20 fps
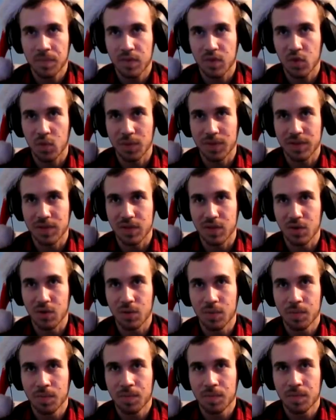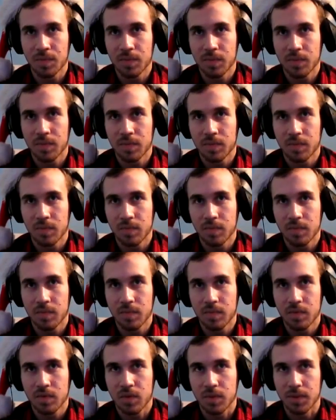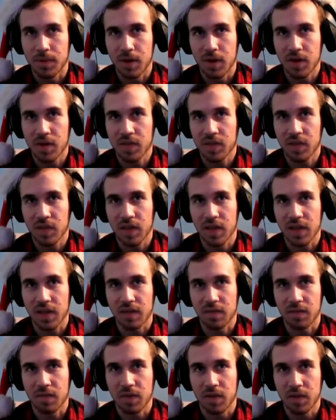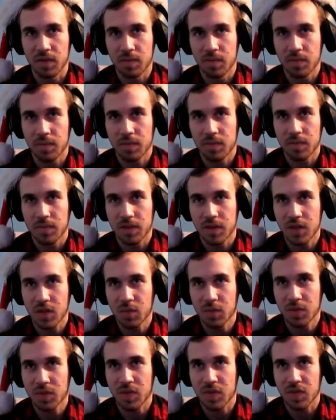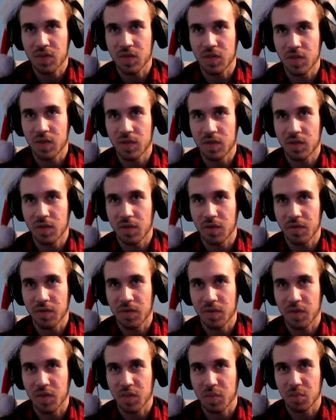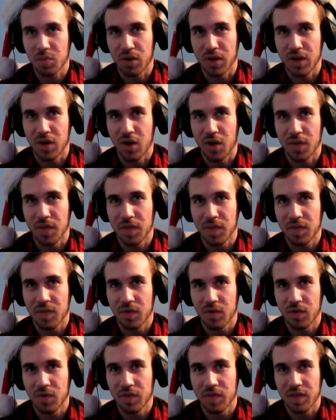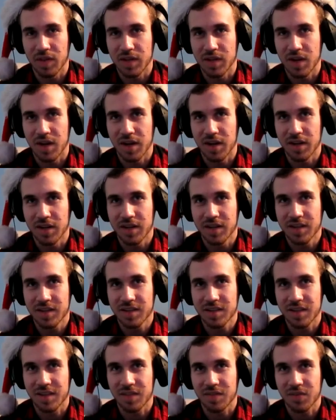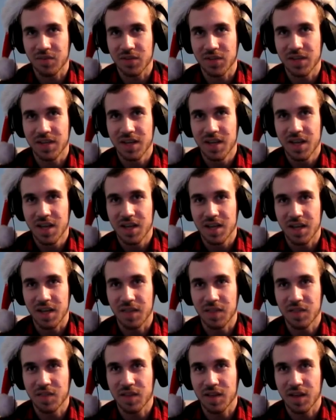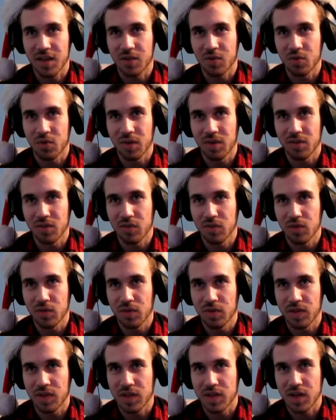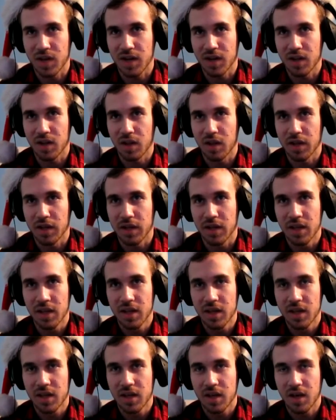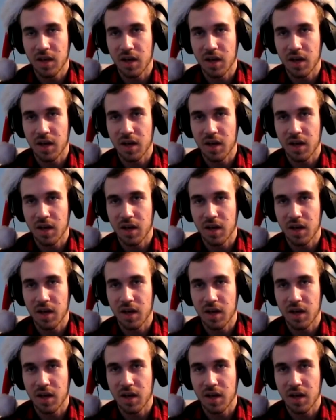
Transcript: It's no big deal. To be honest, it, like if they did you just put the, the, the spray on the, the little Zenyatta? That's funny. Yeah, this is kind of cool that there's a little Zenyatta light.